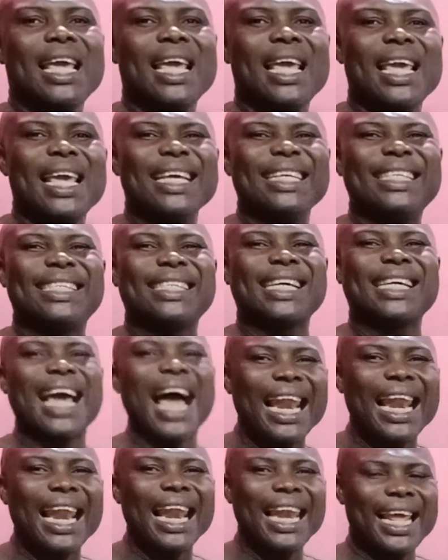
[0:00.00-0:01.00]
is
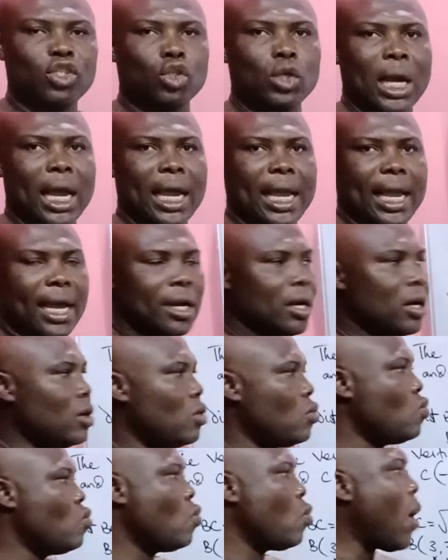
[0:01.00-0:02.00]
scalene triangle.
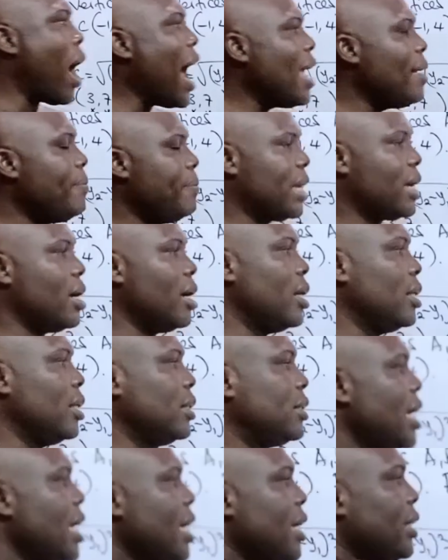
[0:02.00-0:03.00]
Why? Because
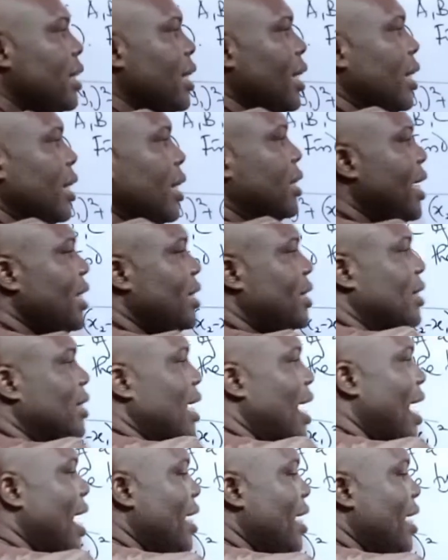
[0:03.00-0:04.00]
the three
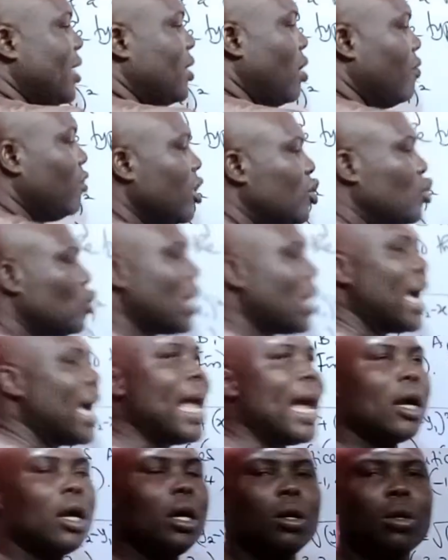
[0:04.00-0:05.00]
sides of the
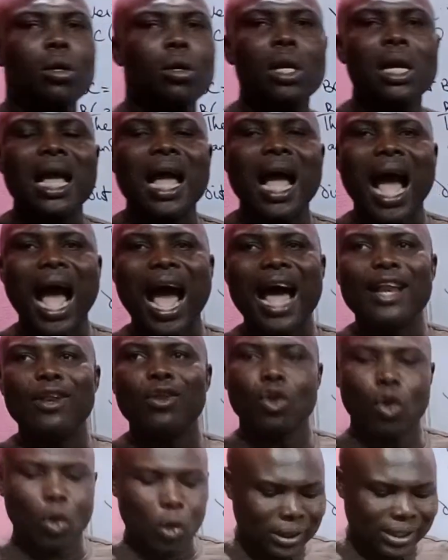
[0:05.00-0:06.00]
triangle are
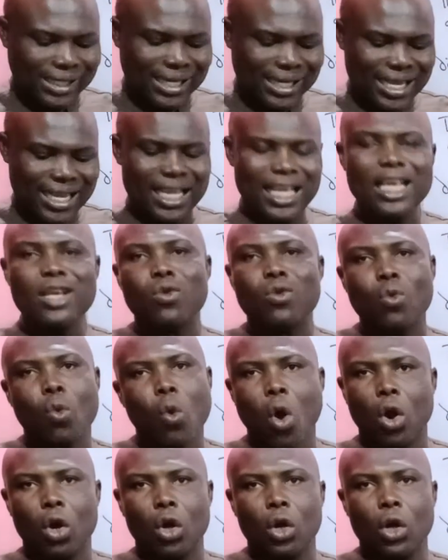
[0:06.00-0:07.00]
not
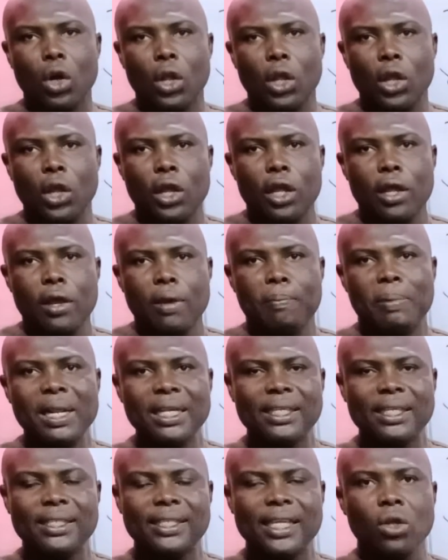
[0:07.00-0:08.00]
equal. Please
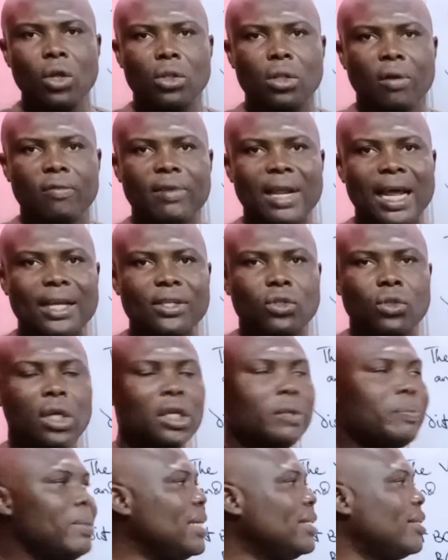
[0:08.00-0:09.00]
take note of that. So
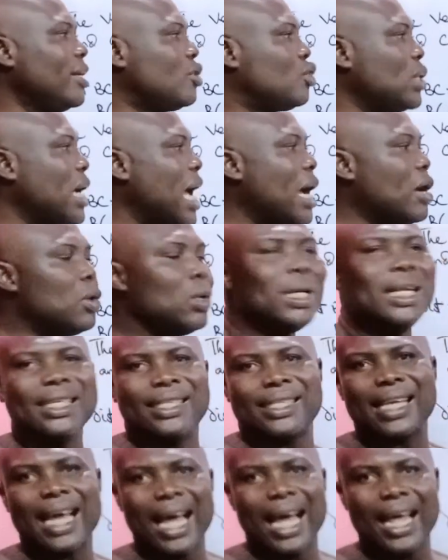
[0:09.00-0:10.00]
the triangle is
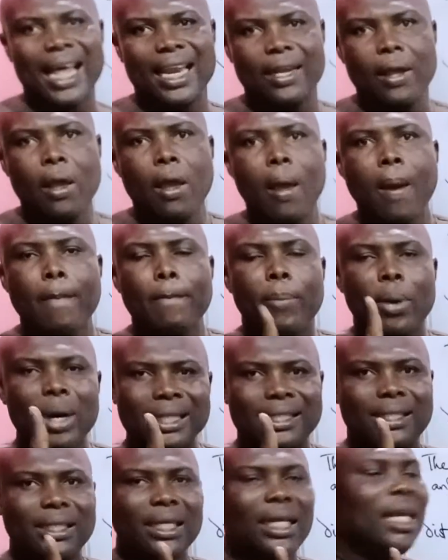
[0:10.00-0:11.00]
scalene.
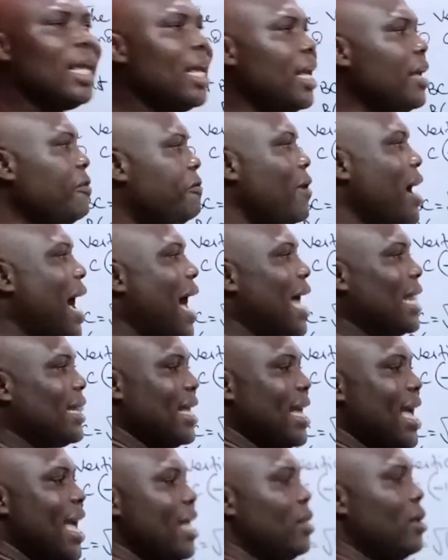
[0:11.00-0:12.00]
But if at
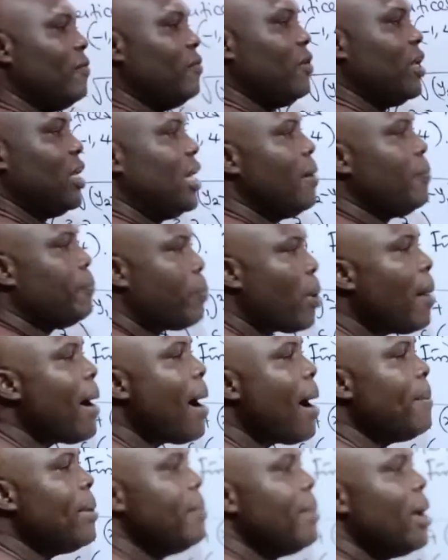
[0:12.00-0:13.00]
the end of the day,
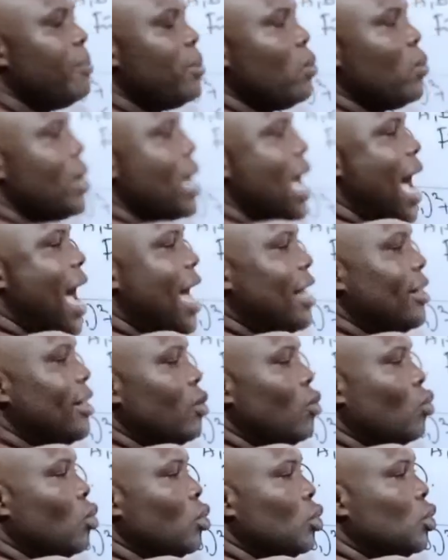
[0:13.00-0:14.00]
probably maybe we had
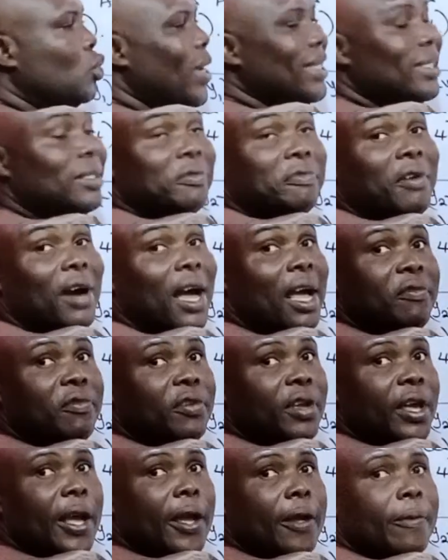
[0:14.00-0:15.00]
25
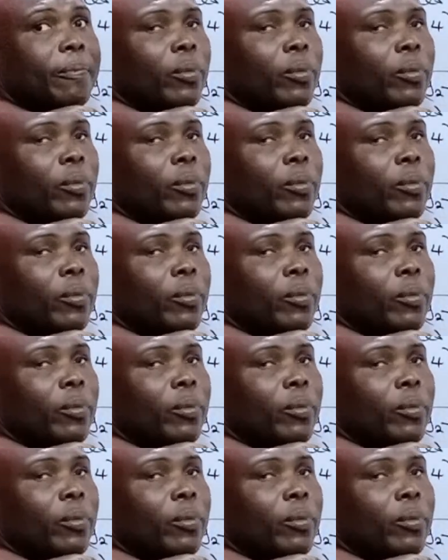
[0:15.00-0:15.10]
here,